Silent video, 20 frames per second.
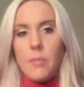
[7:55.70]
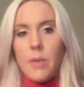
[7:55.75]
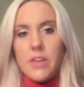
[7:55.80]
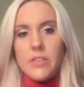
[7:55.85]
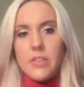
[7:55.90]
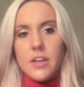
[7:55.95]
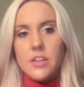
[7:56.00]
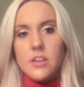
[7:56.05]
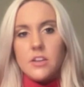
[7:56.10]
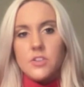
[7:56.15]
think he
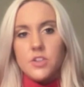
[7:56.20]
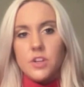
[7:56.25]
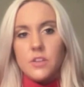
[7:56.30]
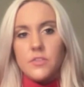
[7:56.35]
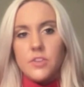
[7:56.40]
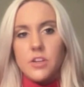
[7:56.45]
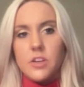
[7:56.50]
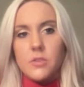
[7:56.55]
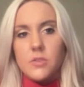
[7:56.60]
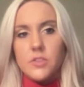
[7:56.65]
deserved to
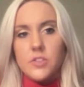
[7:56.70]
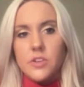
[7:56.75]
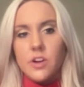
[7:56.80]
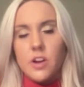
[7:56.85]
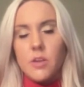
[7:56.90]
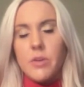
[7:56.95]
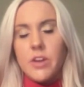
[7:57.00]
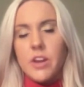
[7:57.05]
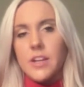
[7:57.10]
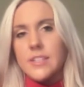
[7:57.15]
go sooner, but
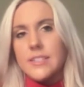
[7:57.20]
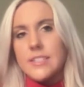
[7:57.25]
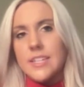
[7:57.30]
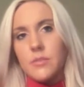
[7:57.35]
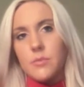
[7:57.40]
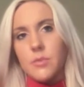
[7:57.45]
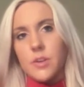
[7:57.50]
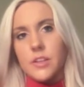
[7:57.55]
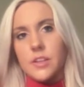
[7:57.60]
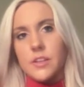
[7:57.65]
it didn't
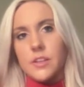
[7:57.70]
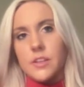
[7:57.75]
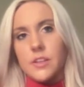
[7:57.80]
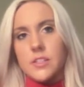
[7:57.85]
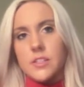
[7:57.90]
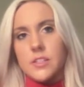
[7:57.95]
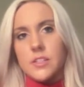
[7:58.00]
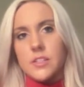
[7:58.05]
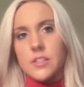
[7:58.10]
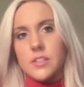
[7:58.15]
really
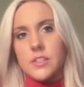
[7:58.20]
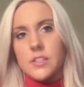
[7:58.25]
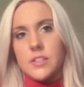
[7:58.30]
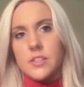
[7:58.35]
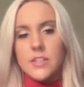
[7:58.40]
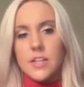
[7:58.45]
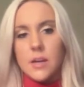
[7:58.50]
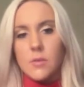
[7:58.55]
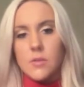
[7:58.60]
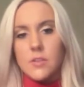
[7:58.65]
surprise
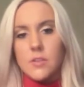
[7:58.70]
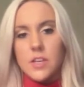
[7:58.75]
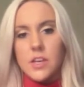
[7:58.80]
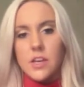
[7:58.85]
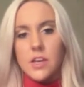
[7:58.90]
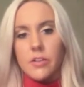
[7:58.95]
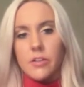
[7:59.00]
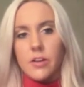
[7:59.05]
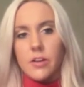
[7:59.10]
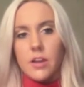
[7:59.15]
me with the
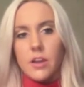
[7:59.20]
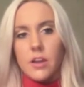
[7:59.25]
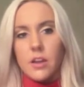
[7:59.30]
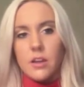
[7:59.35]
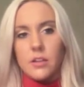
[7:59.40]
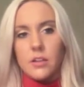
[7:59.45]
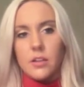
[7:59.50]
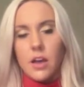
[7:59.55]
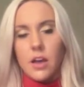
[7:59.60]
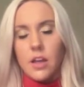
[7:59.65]
things I was
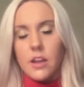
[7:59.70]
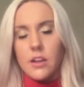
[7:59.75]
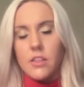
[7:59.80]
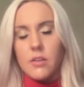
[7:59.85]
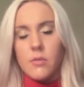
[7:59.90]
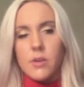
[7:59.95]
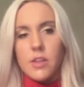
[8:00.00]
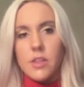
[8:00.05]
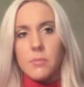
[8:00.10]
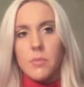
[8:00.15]
hearing
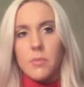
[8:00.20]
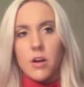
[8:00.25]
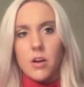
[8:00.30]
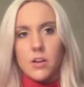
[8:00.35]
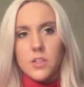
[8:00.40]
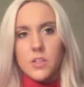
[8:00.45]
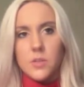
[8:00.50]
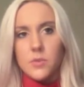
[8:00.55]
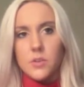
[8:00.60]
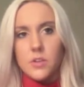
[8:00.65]
and kind of the way
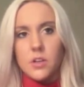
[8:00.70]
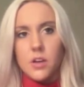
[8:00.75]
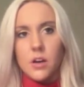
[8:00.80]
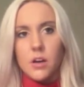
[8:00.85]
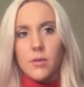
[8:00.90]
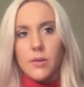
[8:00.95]
the mocks